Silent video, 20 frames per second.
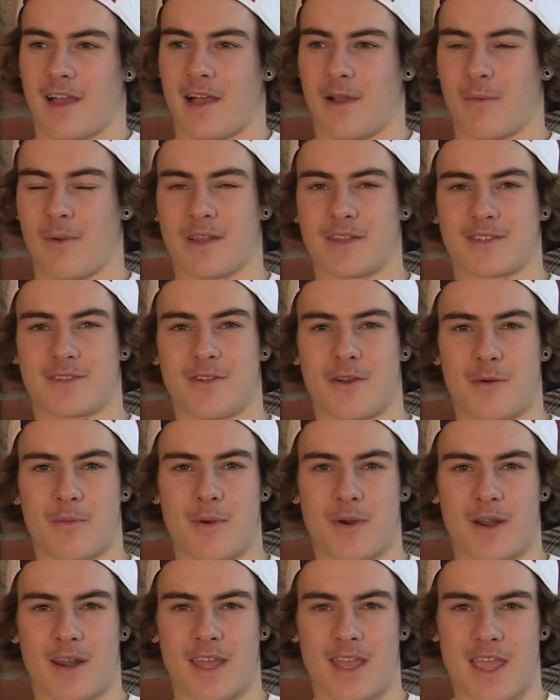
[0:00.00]
I went
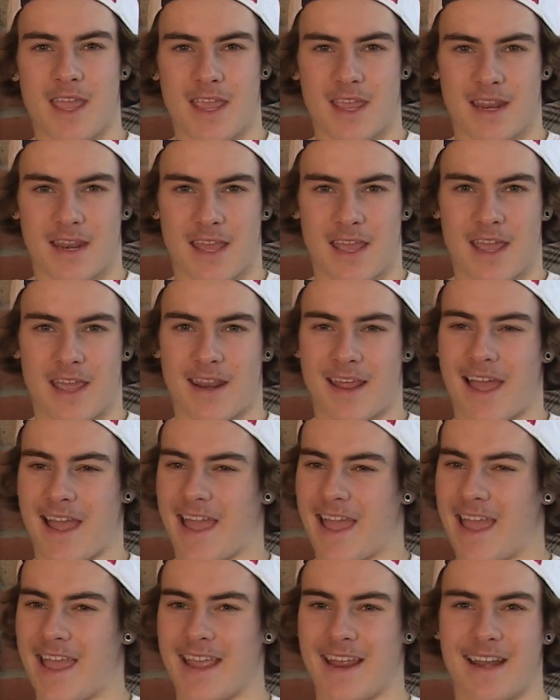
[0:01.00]
snowboarding and then I
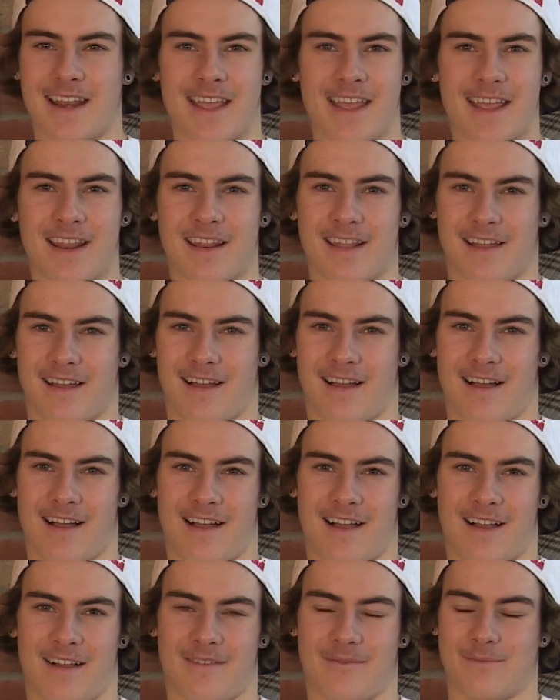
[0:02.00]
hated it.
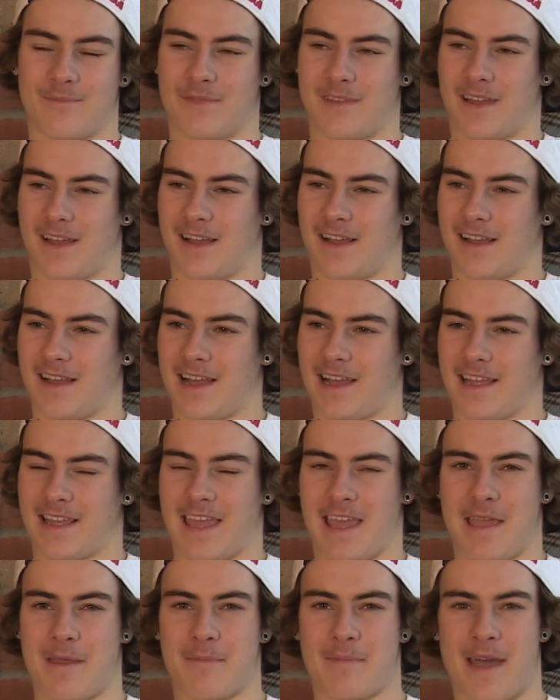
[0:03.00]
I
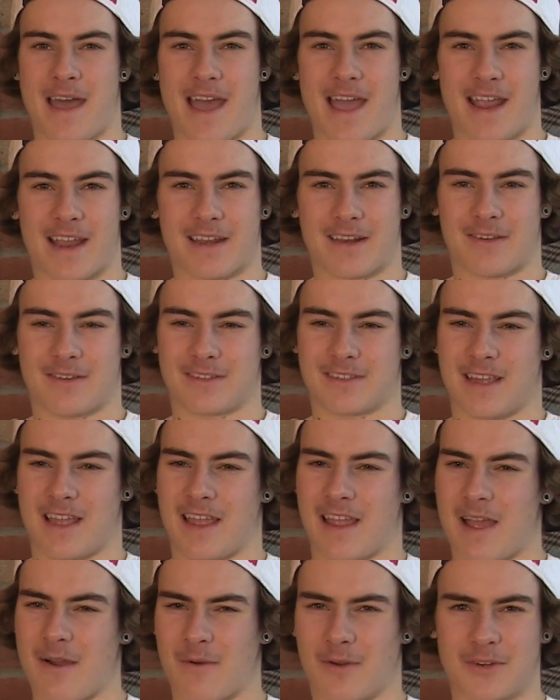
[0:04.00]
came back and I was
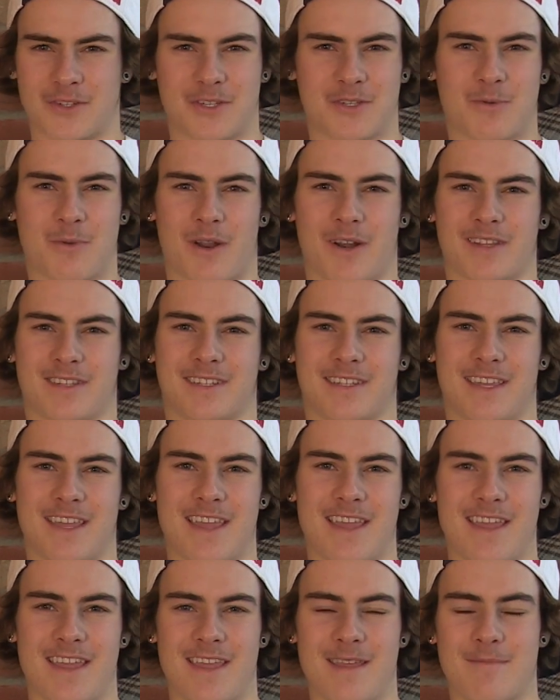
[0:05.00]
like, I just want to
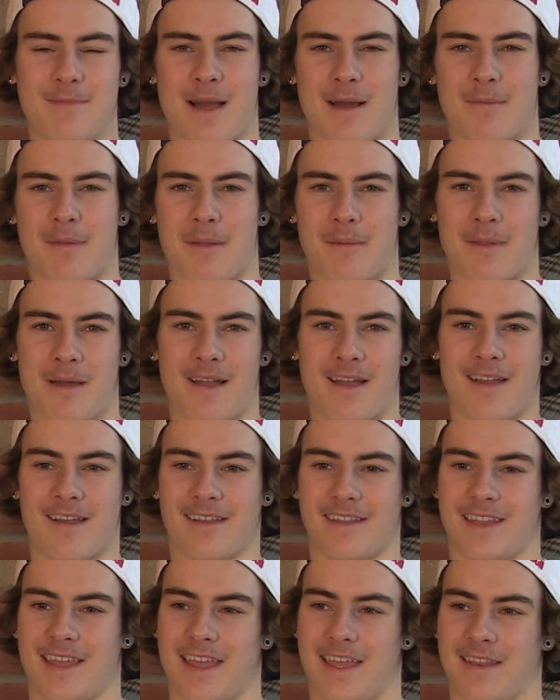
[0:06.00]
ski, blah, blah, blah.
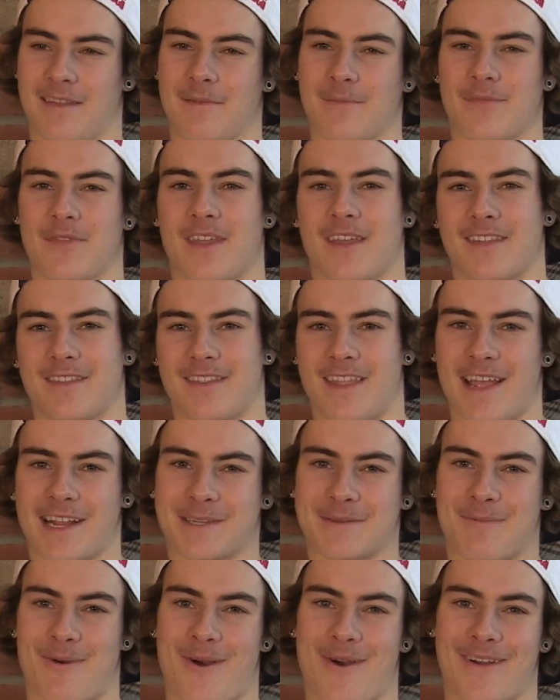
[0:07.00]
And then
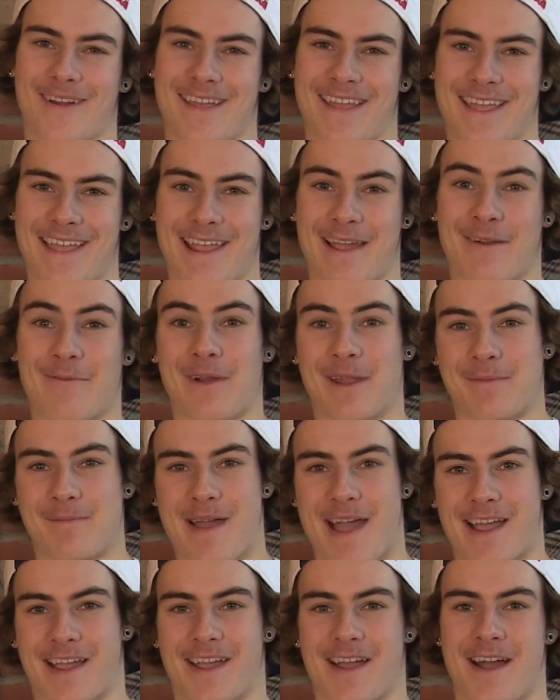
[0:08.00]
next morning I went
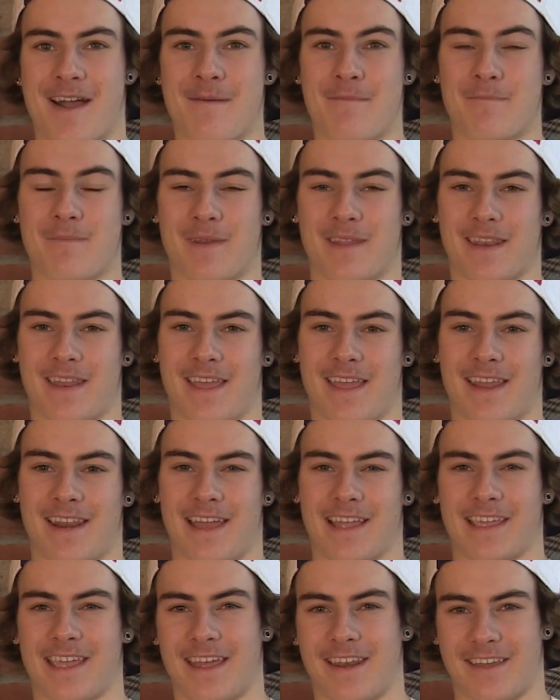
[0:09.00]
back up and then
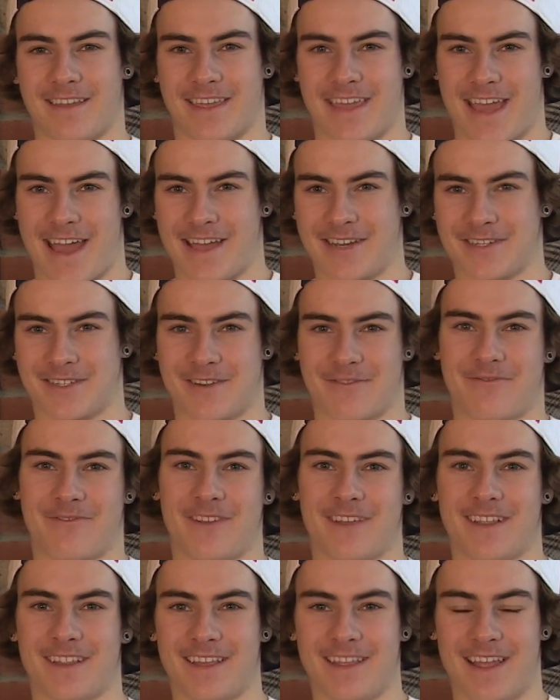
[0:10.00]
I kind of catch the
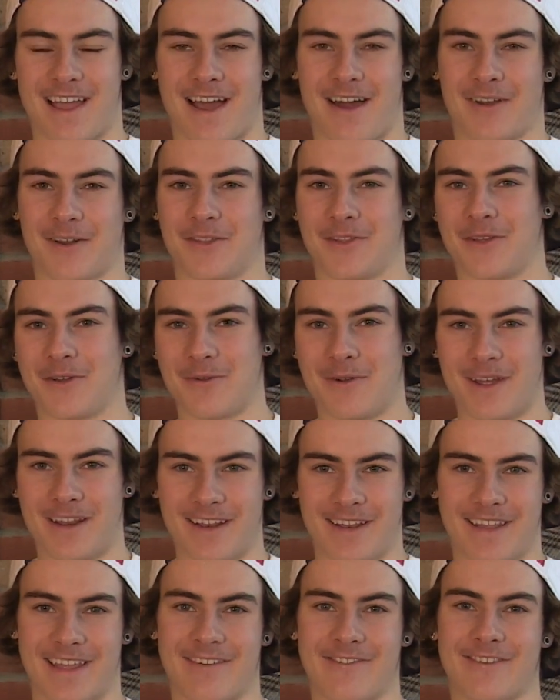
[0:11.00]
feeling how to do it
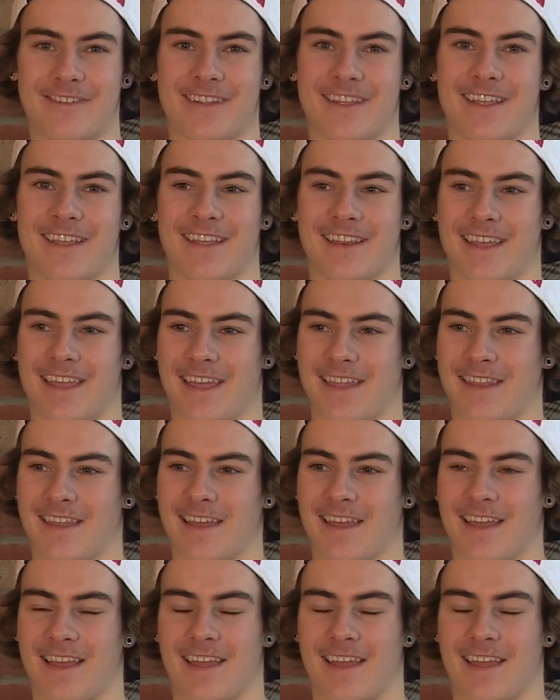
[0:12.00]
and everything. And then